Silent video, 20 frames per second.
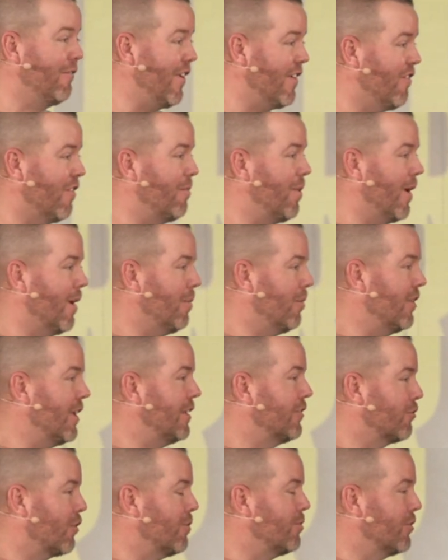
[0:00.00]
favorite parable
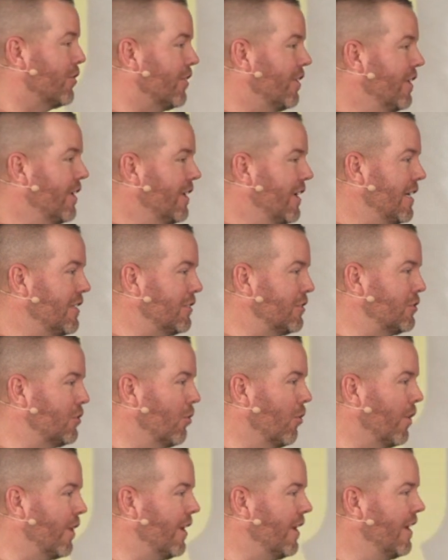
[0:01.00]
in Scripture. It's a
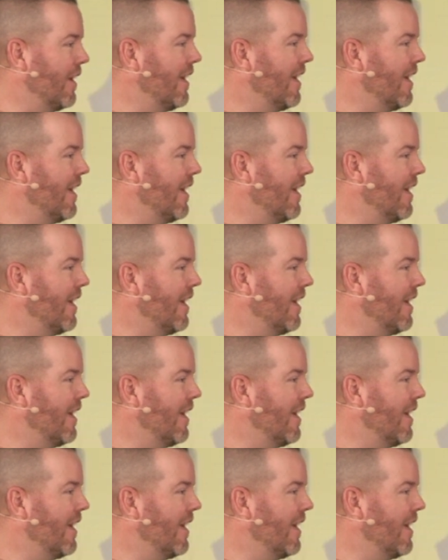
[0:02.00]
story.